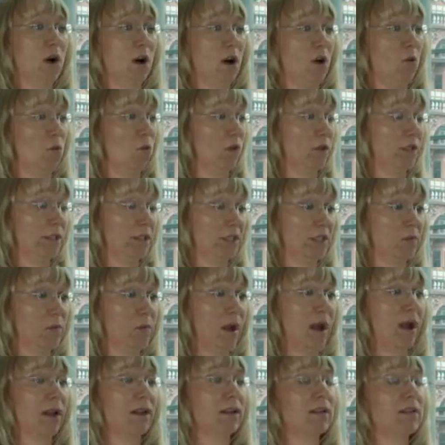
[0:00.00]
are wanting to
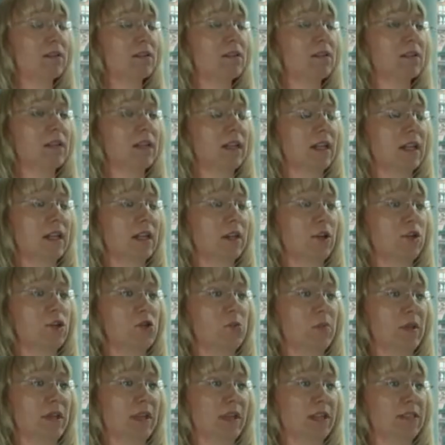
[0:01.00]
patent, you
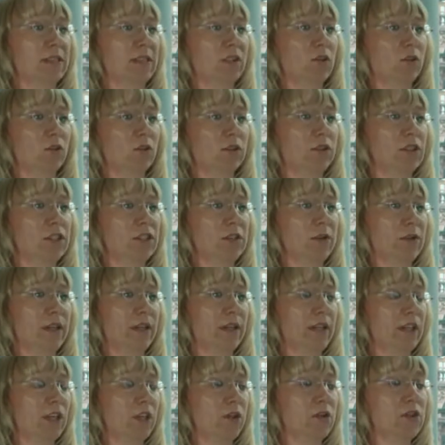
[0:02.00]
should be getting on and
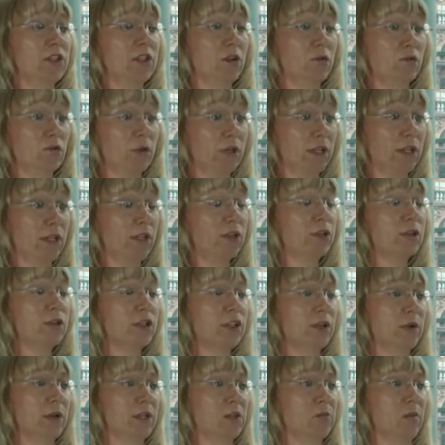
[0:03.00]
doing it using a really good
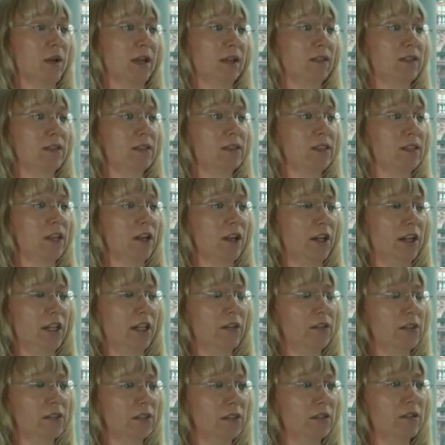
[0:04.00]
US patent attorney.
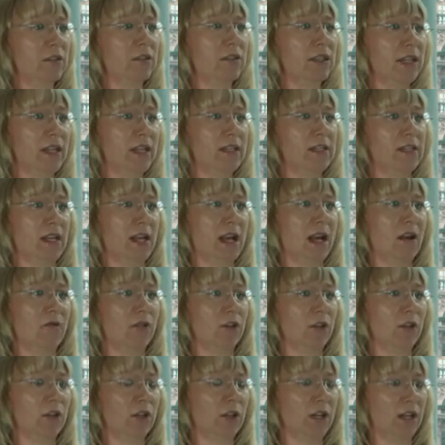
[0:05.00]
You still need to have
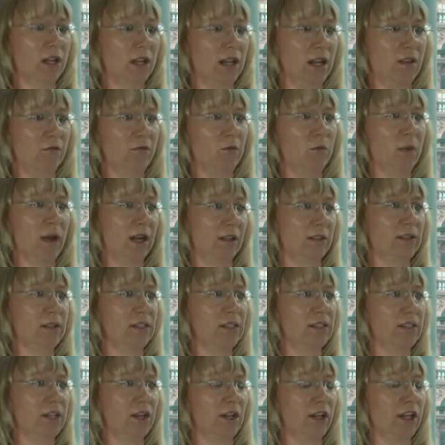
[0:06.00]
a clever patent
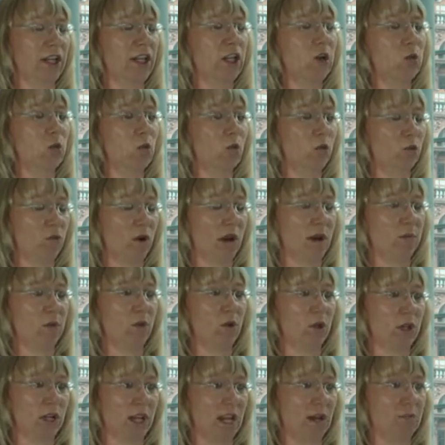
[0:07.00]
attorney who will frame
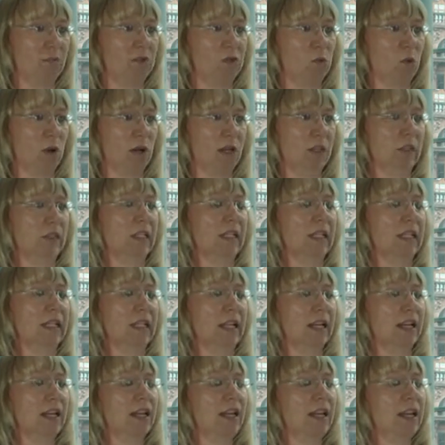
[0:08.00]
your claims well.
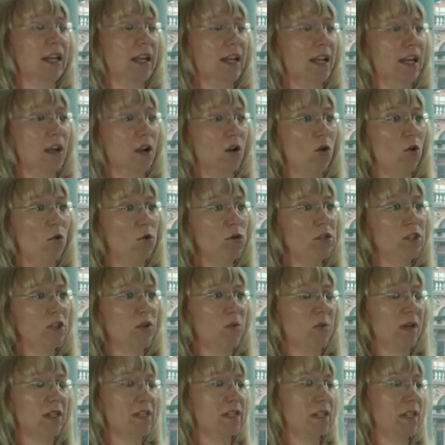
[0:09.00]
Also,
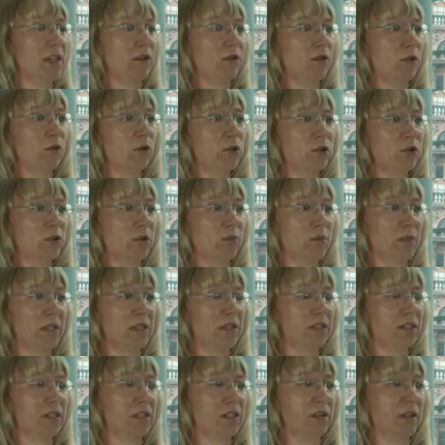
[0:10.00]
it means that if you're doing
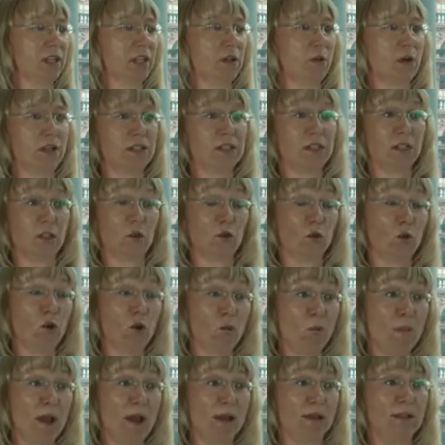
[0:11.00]
business in the US and you're
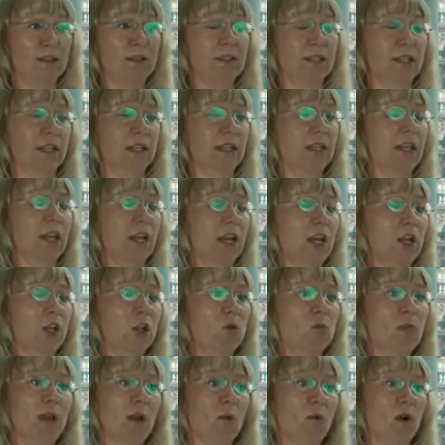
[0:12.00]
not patenting,
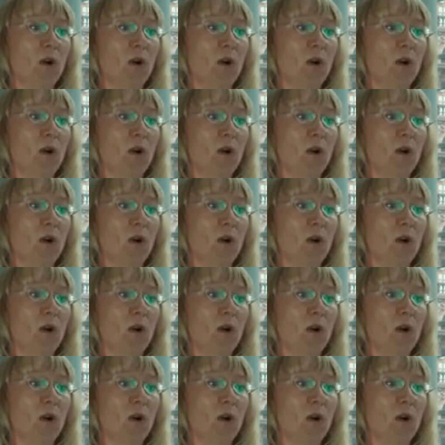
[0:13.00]
you may